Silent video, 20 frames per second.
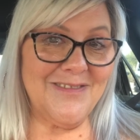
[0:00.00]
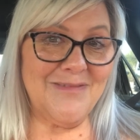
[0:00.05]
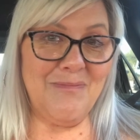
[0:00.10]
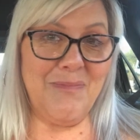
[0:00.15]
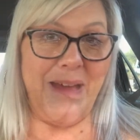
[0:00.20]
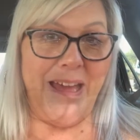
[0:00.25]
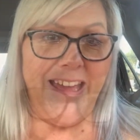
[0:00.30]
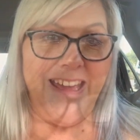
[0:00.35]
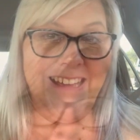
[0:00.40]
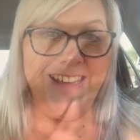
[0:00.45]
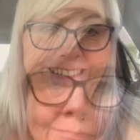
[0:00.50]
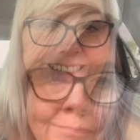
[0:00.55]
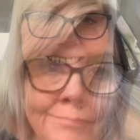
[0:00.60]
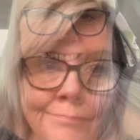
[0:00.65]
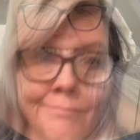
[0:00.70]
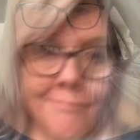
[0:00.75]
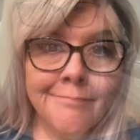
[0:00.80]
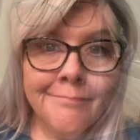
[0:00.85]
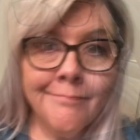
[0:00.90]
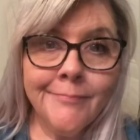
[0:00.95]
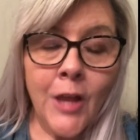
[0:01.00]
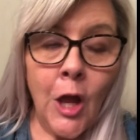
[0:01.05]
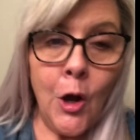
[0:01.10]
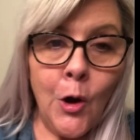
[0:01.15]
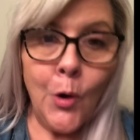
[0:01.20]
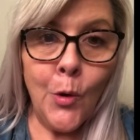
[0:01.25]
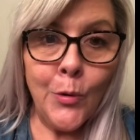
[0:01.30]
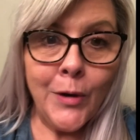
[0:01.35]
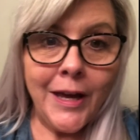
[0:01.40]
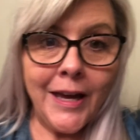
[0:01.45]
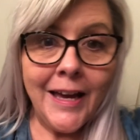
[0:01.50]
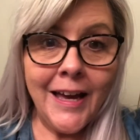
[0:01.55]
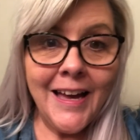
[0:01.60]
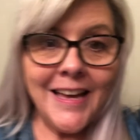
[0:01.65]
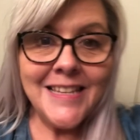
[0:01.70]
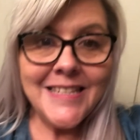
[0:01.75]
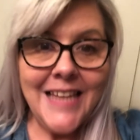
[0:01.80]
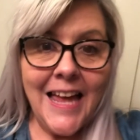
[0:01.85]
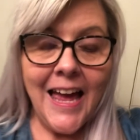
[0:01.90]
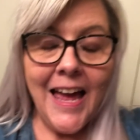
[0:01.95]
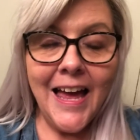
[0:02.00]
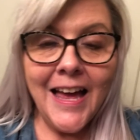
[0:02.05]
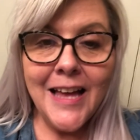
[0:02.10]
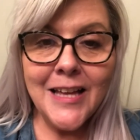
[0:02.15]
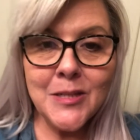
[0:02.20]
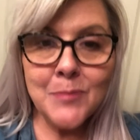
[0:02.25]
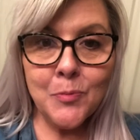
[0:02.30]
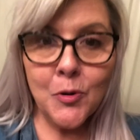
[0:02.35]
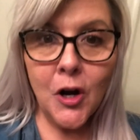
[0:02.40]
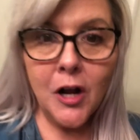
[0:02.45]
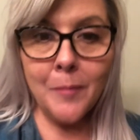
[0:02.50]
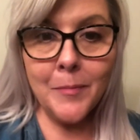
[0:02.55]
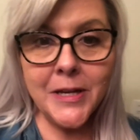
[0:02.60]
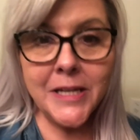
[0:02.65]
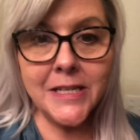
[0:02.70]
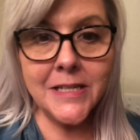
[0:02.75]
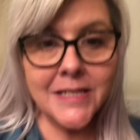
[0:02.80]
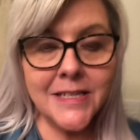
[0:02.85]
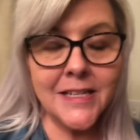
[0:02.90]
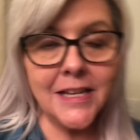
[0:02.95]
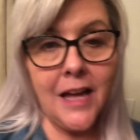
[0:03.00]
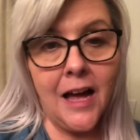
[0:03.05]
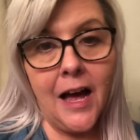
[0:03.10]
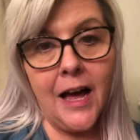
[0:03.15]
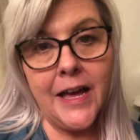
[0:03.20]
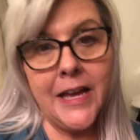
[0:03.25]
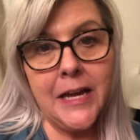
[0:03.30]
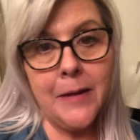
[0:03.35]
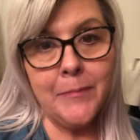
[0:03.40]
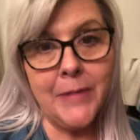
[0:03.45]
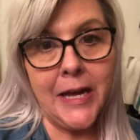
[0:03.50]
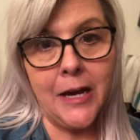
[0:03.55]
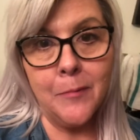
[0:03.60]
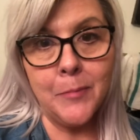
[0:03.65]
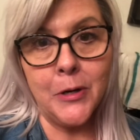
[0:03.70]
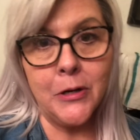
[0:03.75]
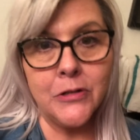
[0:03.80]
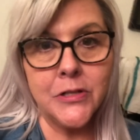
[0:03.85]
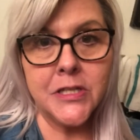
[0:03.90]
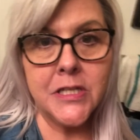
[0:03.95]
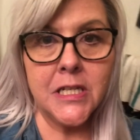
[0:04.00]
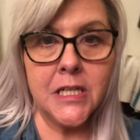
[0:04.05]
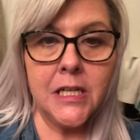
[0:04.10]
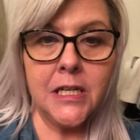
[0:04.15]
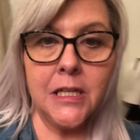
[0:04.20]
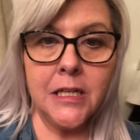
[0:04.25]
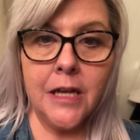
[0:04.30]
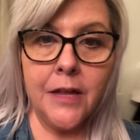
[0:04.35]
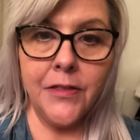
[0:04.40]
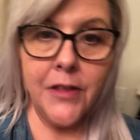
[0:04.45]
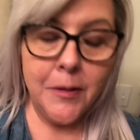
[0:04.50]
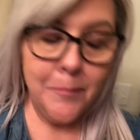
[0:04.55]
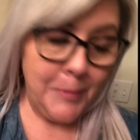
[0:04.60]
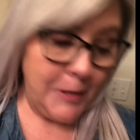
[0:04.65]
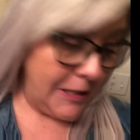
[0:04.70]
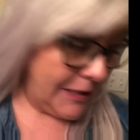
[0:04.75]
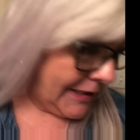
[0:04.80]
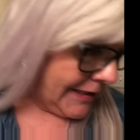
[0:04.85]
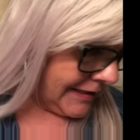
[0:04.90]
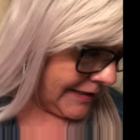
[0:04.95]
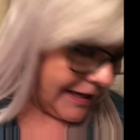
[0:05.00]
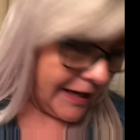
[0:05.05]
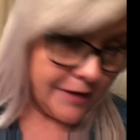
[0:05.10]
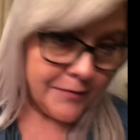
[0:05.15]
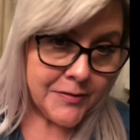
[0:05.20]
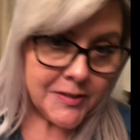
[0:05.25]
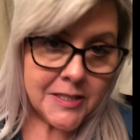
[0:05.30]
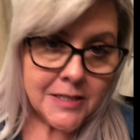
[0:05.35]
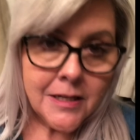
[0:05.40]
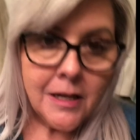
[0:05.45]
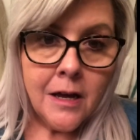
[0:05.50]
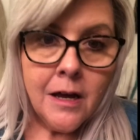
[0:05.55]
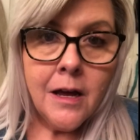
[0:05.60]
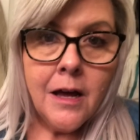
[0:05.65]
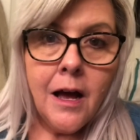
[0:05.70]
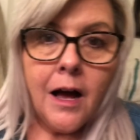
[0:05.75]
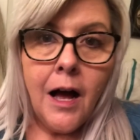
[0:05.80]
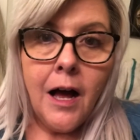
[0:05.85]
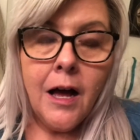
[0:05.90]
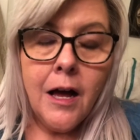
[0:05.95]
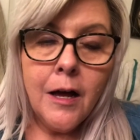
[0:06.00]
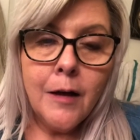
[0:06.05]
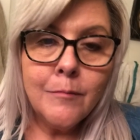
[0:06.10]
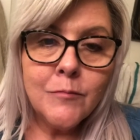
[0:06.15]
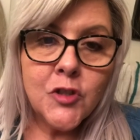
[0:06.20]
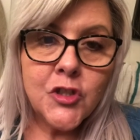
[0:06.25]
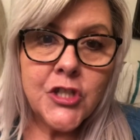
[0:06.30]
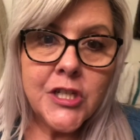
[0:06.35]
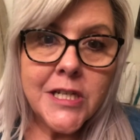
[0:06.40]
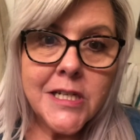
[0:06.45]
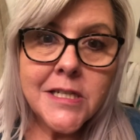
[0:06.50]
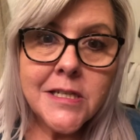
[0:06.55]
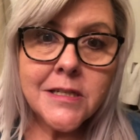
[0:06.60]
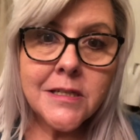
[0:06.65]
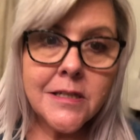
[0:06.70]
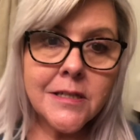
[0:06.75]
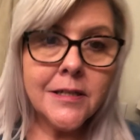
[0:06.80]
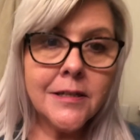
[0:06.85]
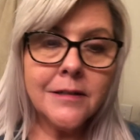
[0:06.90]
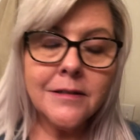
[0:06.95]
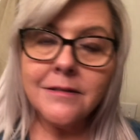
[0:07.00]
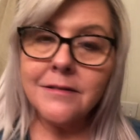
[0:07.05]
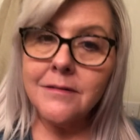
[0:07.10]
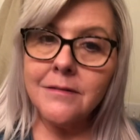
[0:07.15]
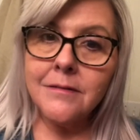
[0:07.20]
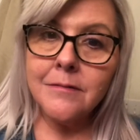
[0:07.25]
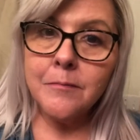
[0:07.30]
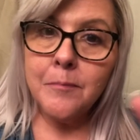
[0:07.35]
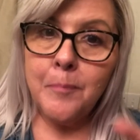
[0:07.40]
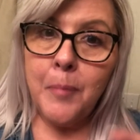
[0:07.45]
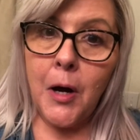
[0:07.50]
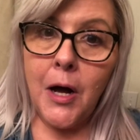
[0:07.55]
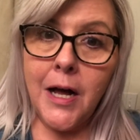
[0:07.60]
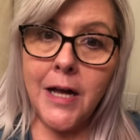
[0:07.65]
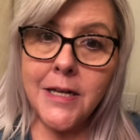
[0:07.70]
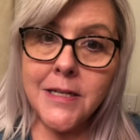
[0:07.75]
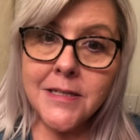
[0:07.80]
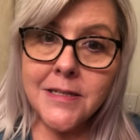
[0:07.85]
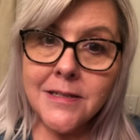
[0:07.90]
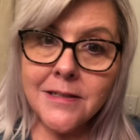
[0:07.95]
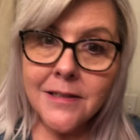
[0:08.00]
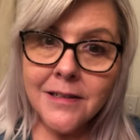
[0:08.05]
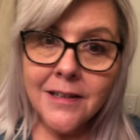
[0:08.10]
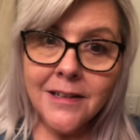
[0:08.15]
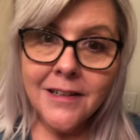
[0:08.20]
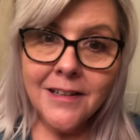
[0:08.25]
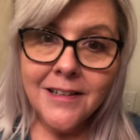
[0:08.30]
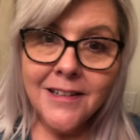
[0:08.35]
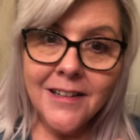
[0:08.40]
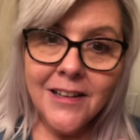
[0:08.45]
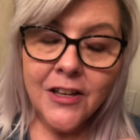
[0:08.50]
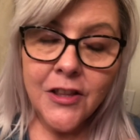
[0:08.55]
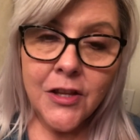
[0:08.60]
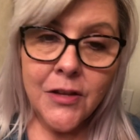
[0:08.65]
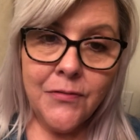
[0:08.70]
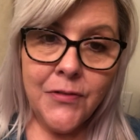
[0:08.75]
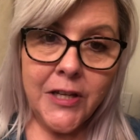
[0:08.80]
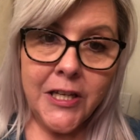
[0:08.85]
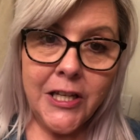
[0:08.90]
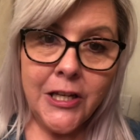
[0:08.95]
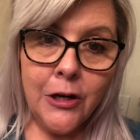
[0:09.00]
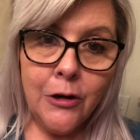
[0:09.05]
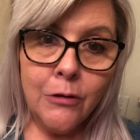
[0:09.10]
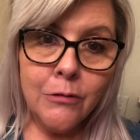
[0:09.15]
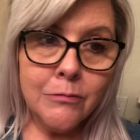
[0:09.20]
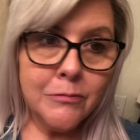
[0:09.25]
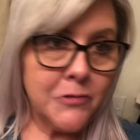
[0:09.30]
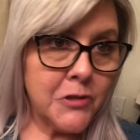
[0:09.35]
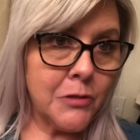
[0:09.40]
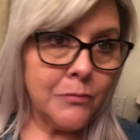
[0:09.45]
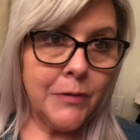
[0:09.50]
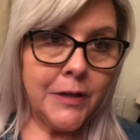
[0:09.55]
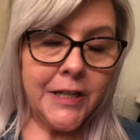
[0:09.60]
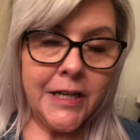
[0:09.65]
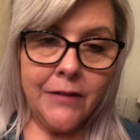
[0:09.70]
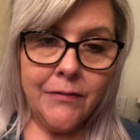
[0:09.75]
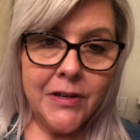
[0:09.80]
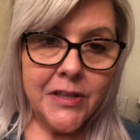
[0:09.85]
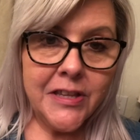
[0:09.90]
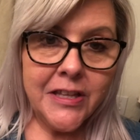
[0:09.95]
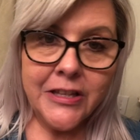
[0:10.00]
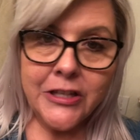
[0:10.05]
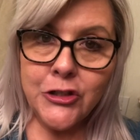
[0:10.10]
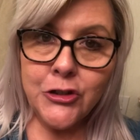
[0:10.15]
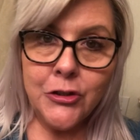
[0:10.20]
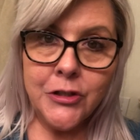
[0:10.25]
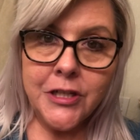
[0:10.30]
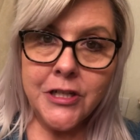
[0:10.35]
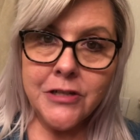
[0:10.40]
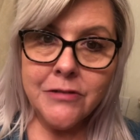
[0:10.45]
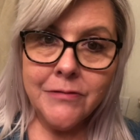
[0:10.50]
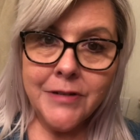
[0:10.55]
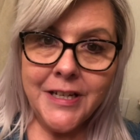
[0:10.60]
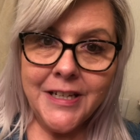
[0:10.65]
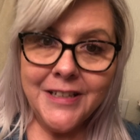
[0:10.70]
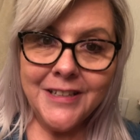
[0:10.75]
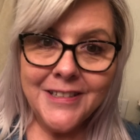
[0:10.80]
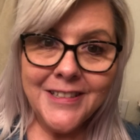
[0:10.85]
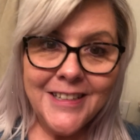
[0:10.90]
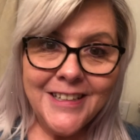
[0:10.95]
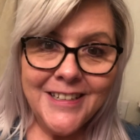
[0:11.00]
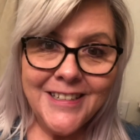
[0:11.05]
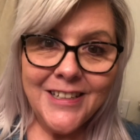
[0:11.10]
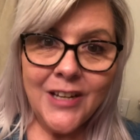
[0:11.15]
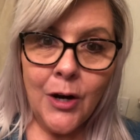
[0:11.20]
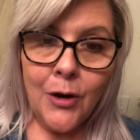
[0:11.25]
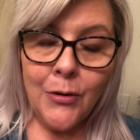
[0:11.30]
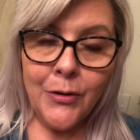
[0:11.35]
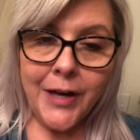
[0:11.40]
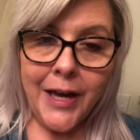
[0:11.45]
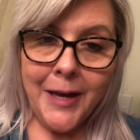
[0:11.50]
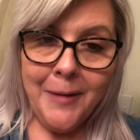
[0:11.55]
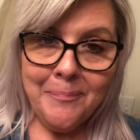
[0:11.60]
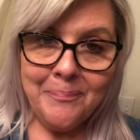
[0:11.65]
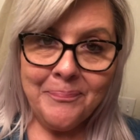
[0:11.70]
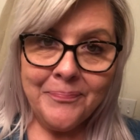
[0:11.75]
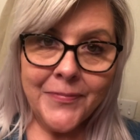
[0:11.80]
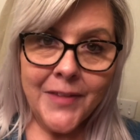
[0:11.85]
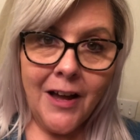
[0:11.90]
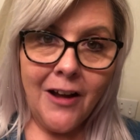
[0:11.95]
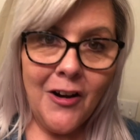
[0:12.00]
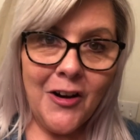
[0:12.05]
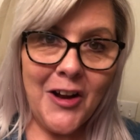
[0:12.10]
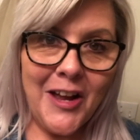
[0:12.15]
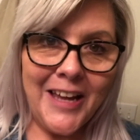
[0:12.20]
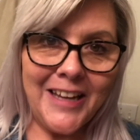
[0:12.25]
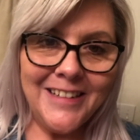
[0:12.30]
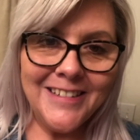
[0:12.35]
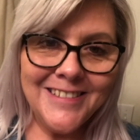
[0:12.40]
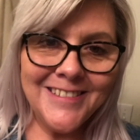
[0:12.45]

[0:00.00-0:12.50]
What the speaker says: Bye. Okay guys, as promised, I am now posting the PDFs. Just pause the video to read everything that you need to read. Okay? All right.